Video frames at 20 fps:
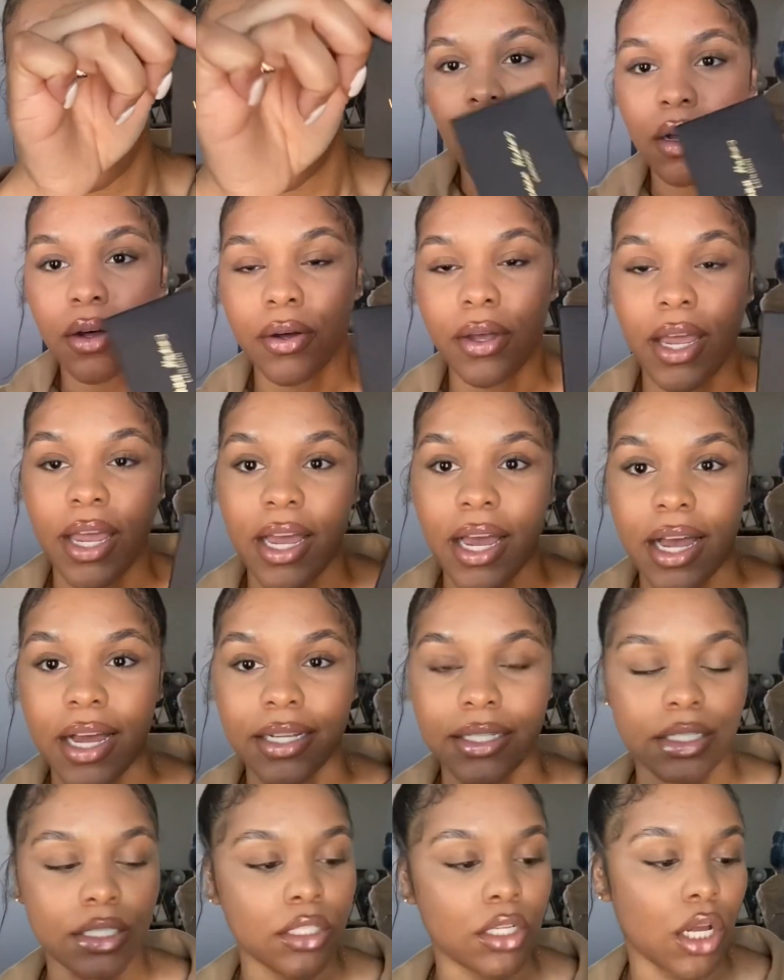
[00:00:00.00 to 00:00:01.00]
Okay guys,
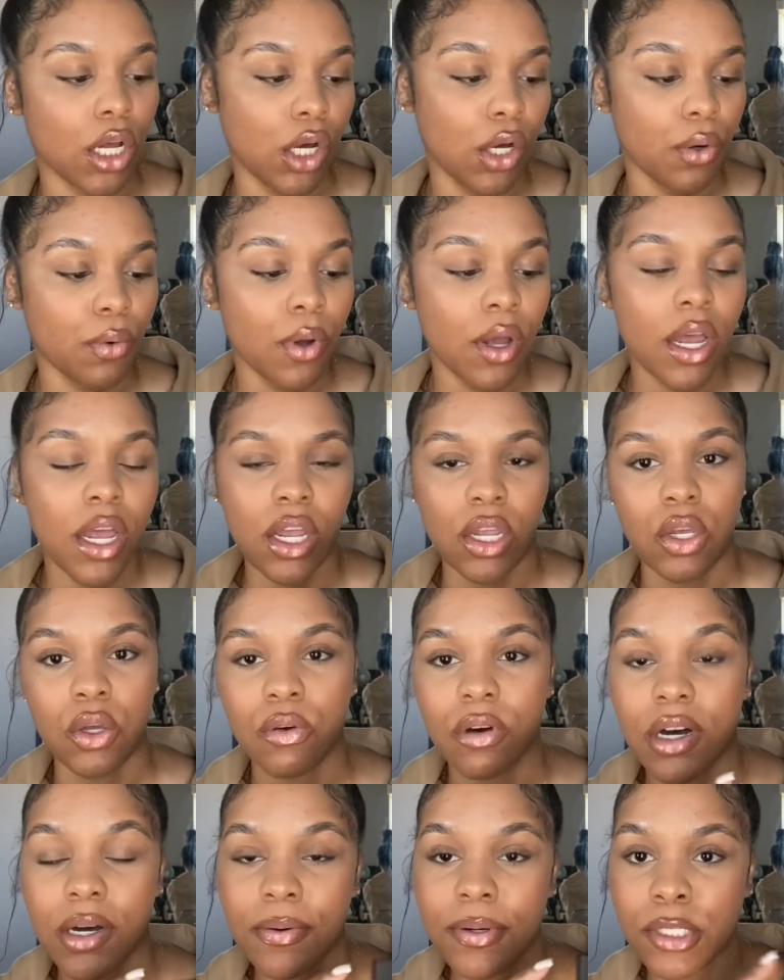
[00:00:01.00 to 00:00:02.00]
so you
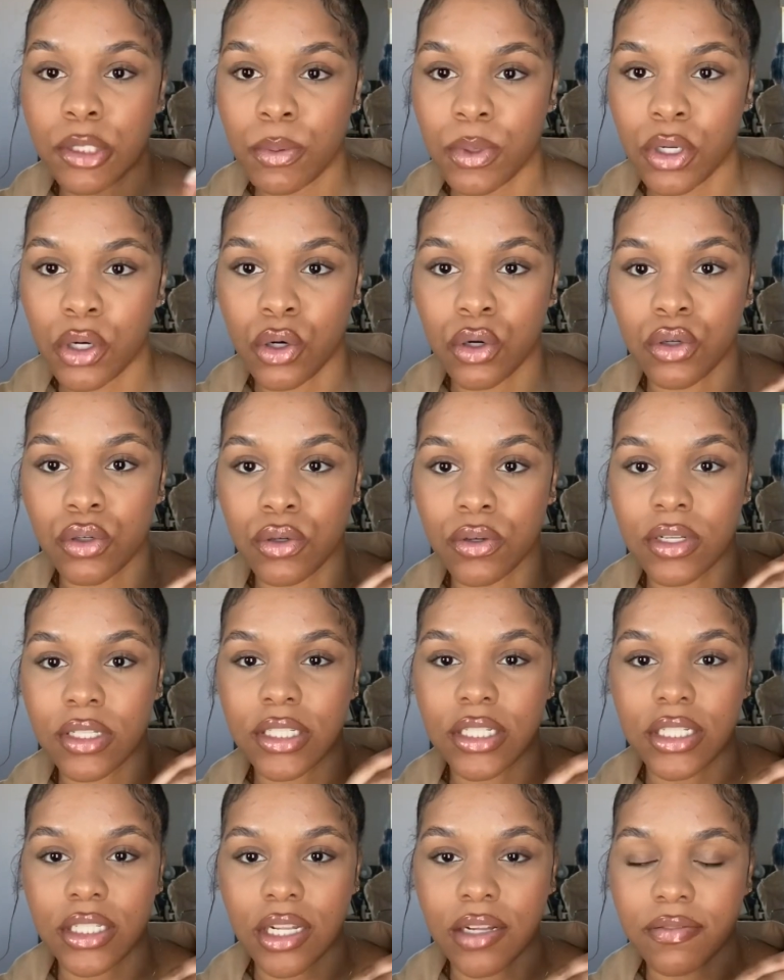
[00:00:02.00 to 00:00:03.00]
always want to hold on to
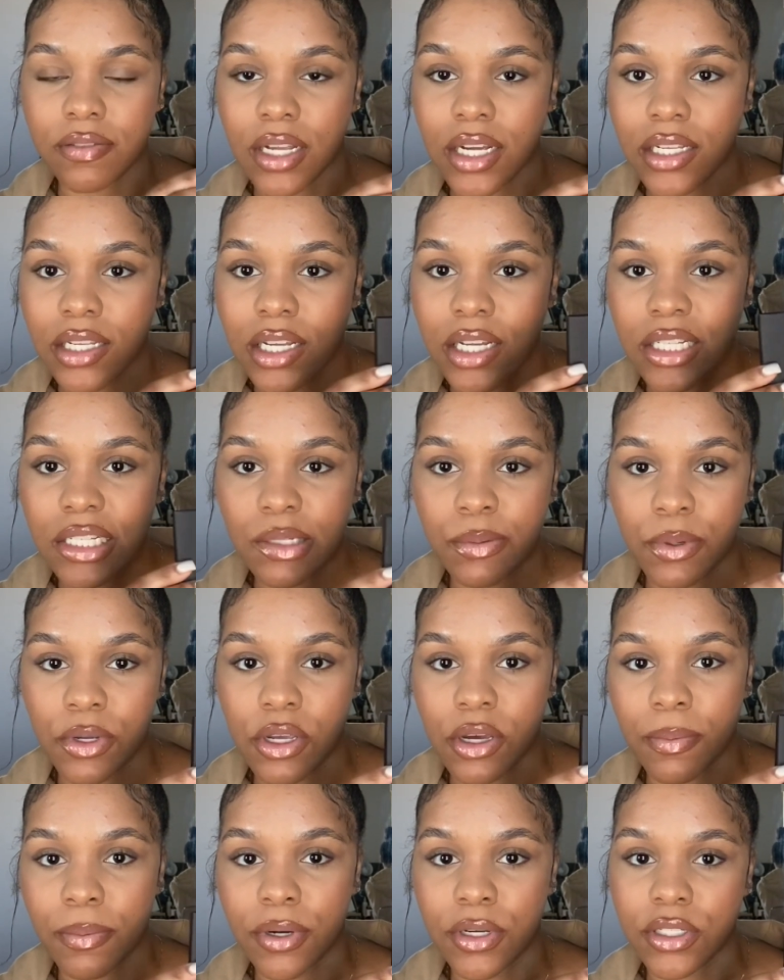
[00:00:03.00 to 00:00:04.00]
stuff like this when
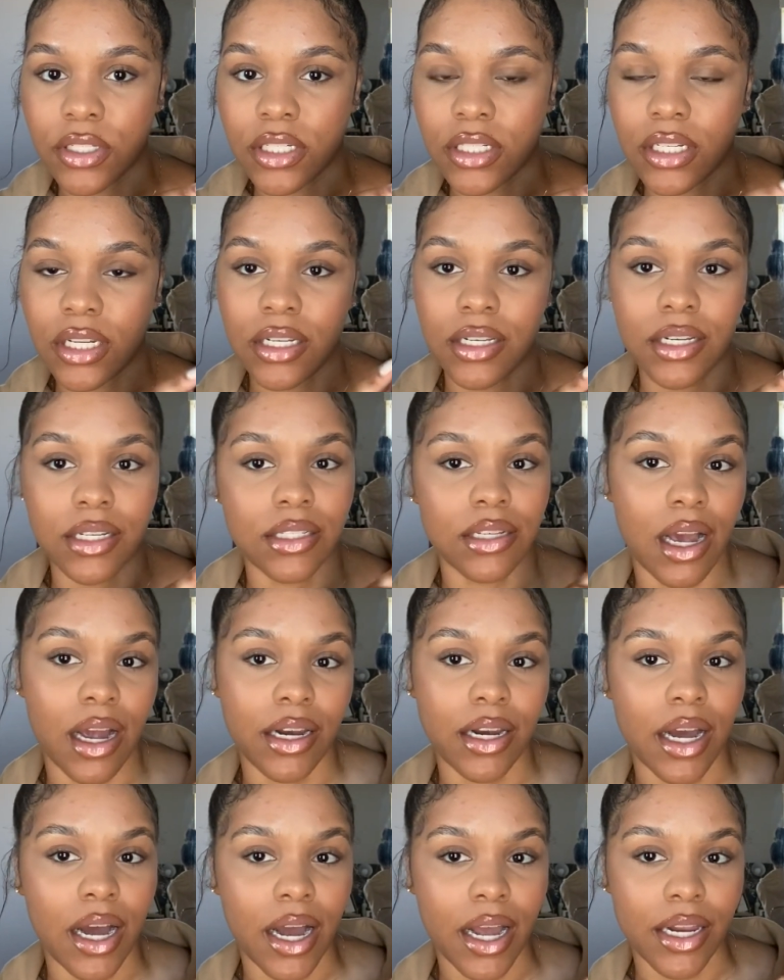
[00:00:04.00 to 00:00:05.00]
you're purchasing
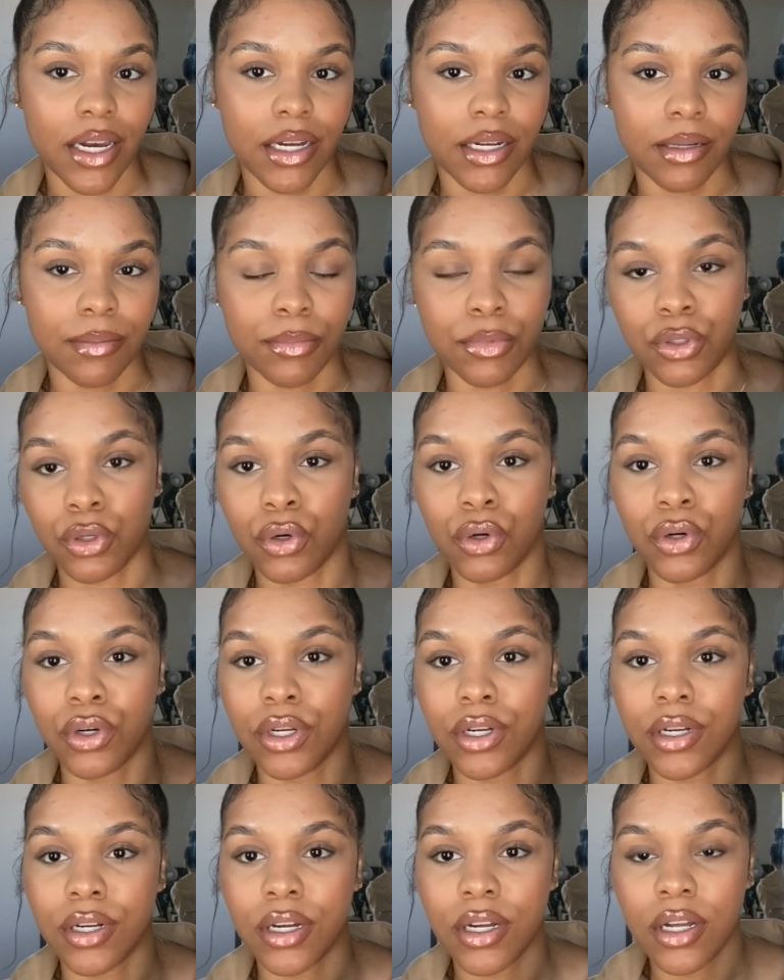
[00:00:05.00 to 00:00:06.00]
designer items
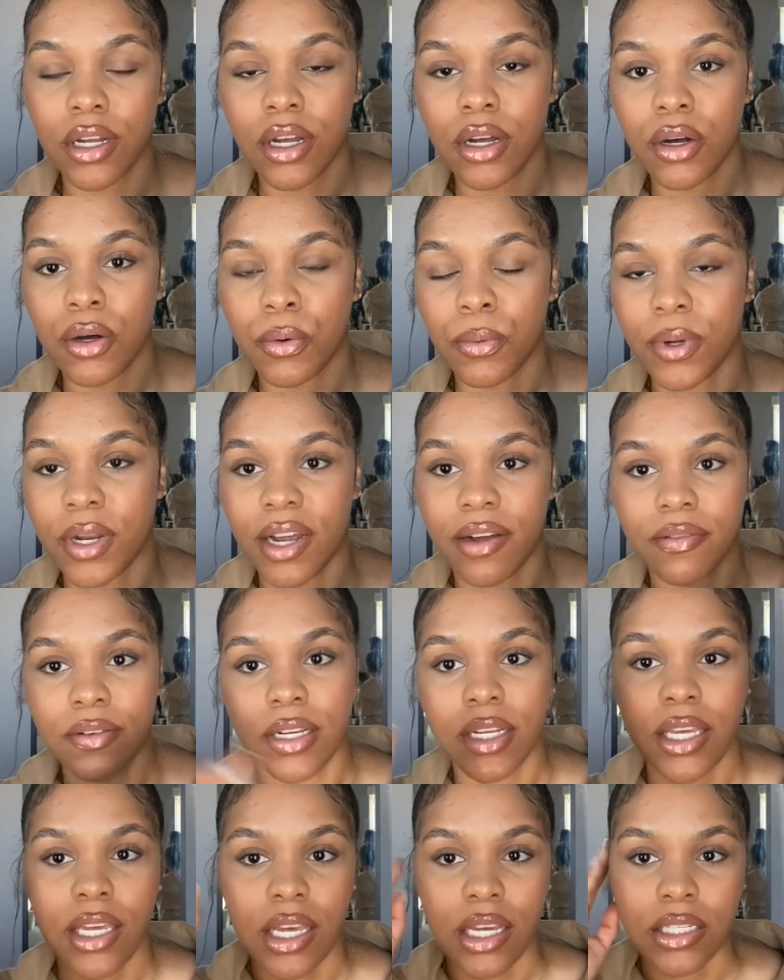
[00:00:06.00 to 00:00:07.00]
or whatever the
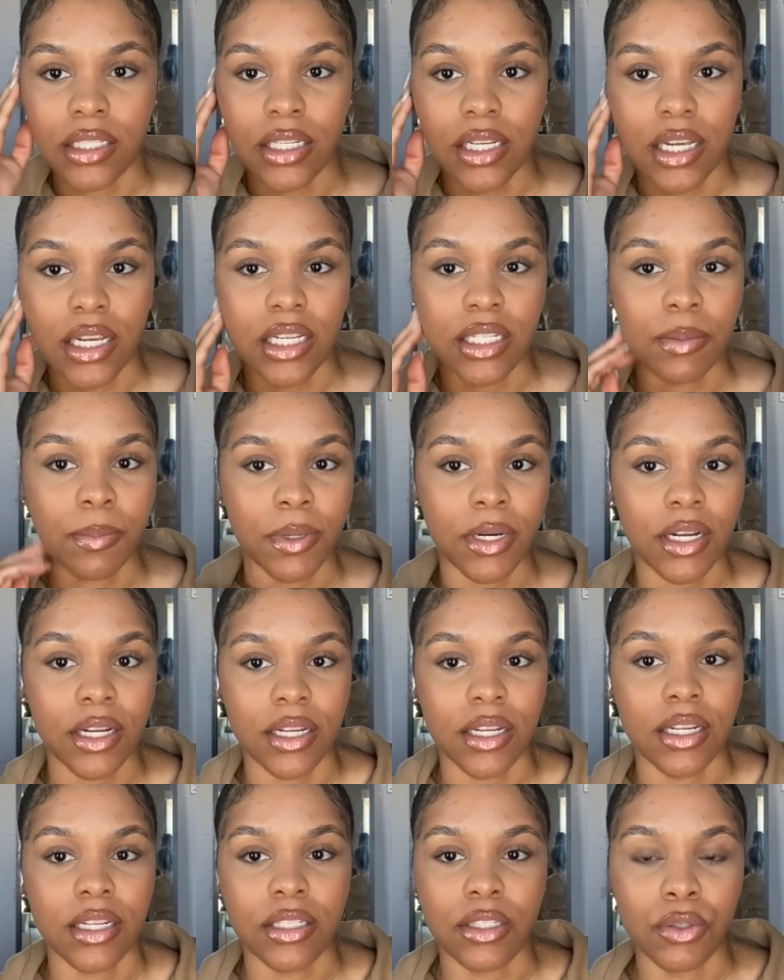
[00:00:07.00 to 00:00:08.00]
case is,
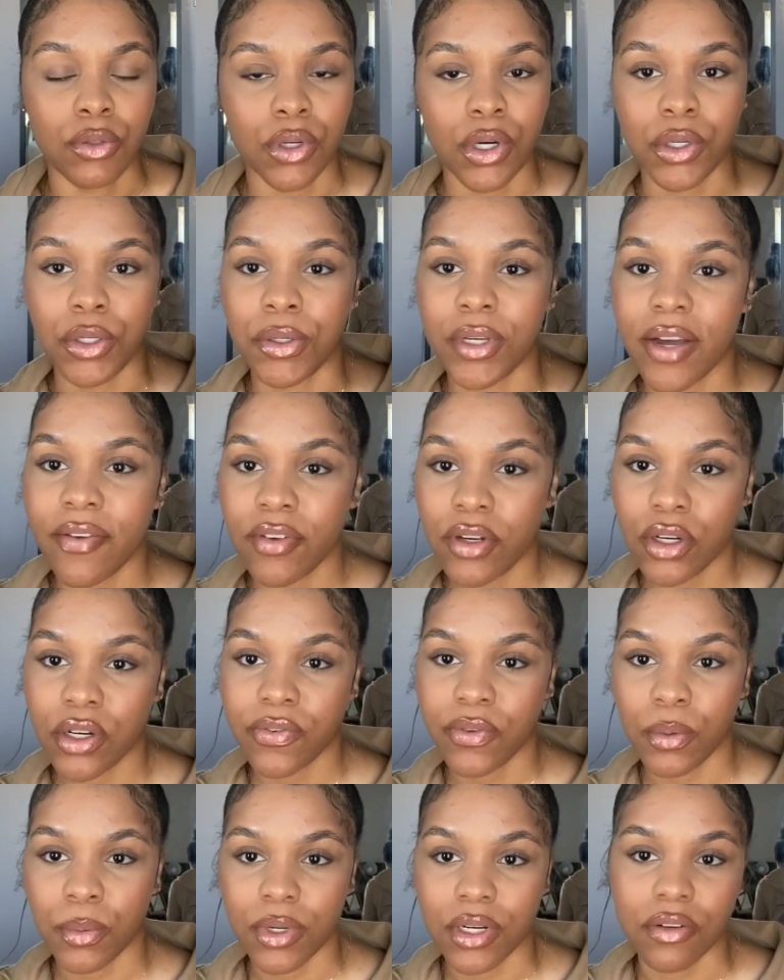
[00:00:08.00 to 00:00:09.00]
because you know, you never know if
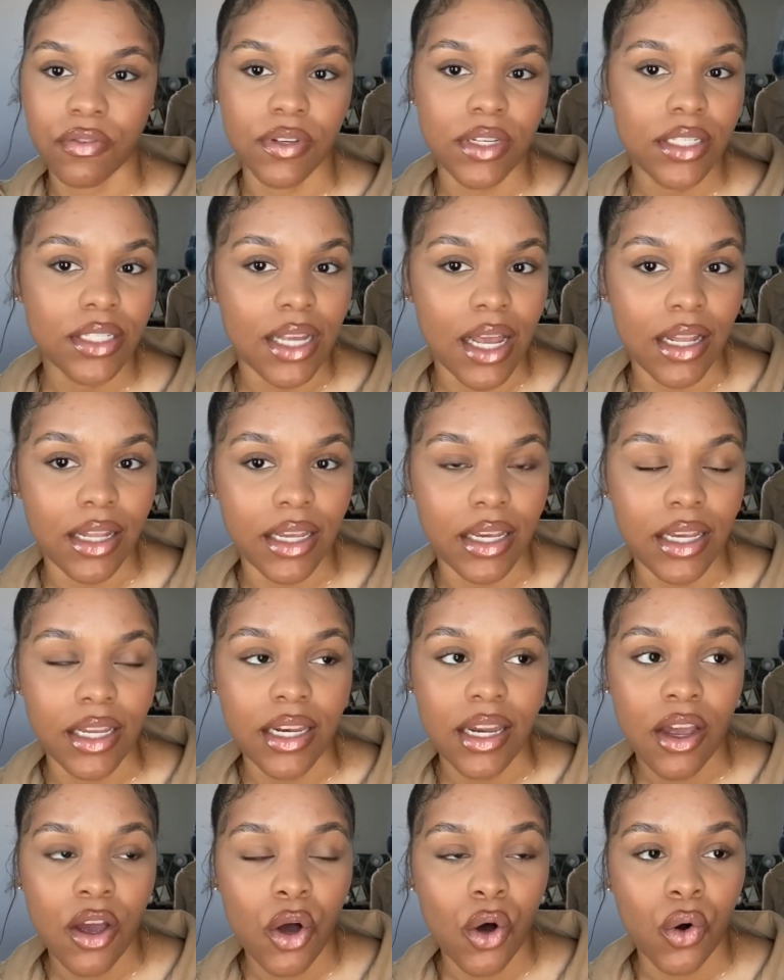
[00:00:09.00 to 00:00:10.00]
you want to resell it
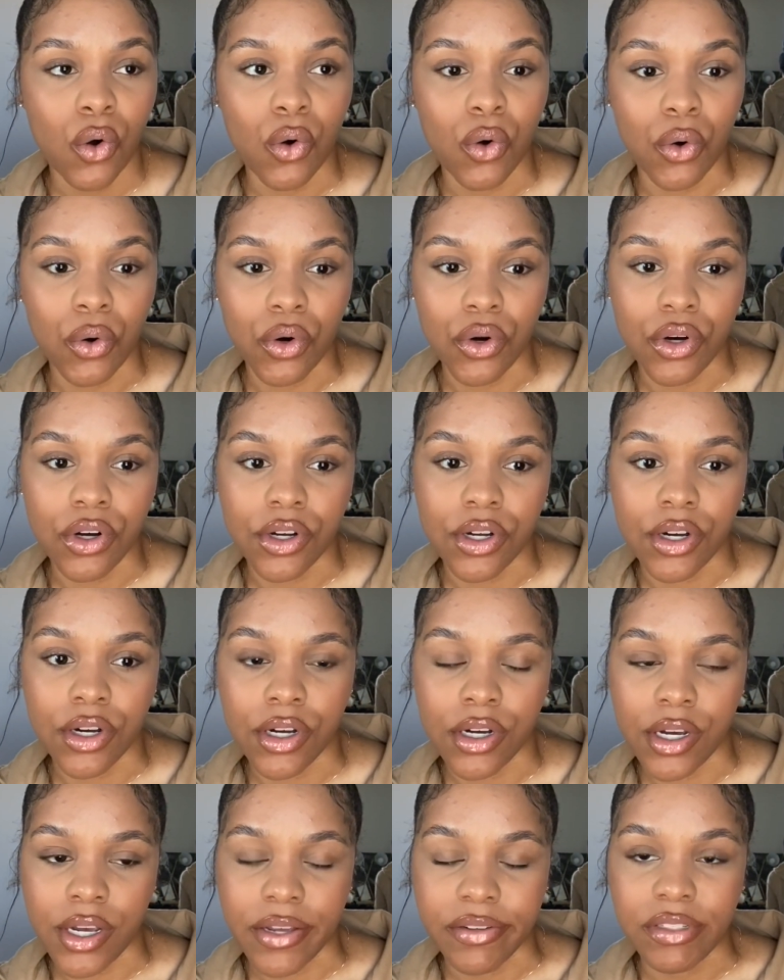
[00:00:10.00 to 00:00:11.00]

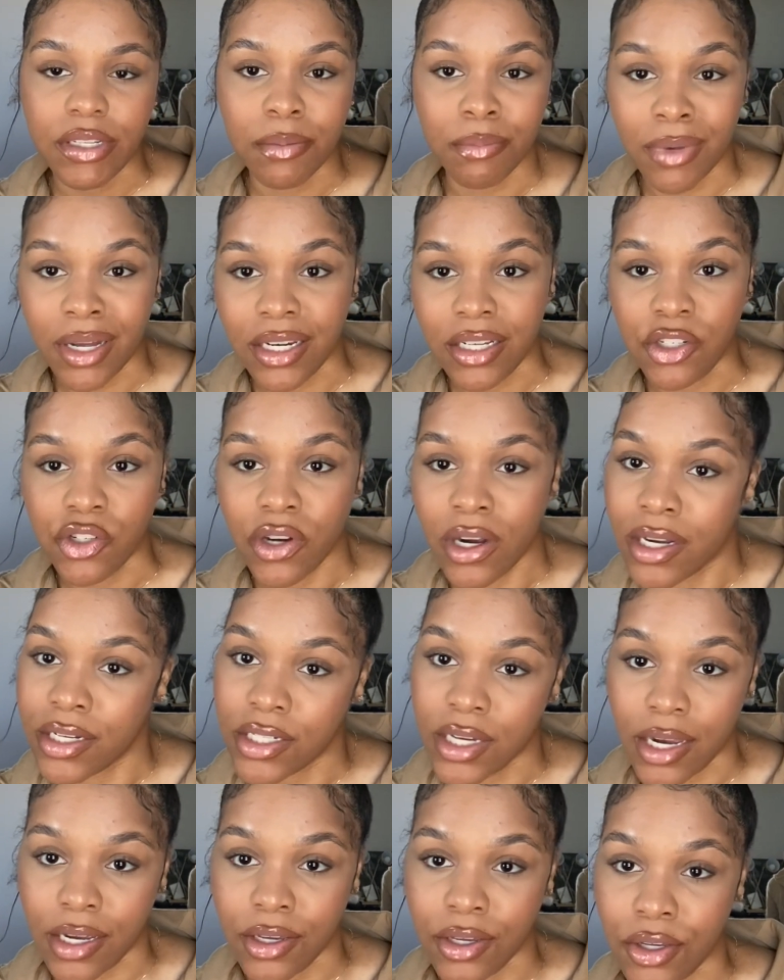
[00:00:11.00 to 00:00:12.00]
or if somebody trying to
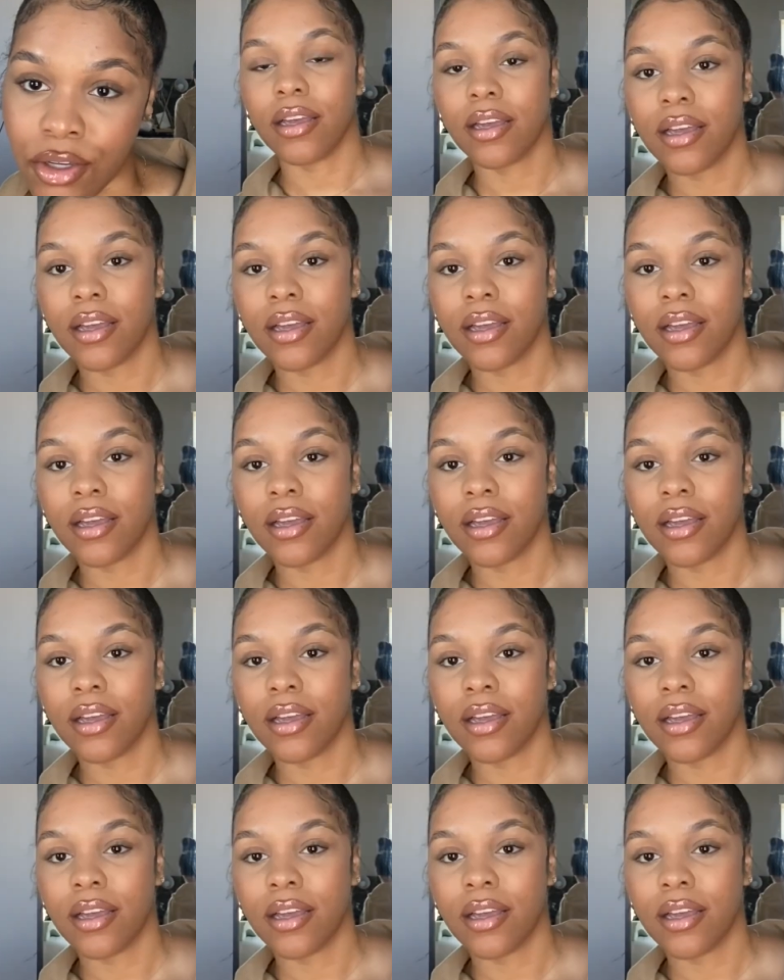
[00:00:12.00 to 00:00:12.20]
check you.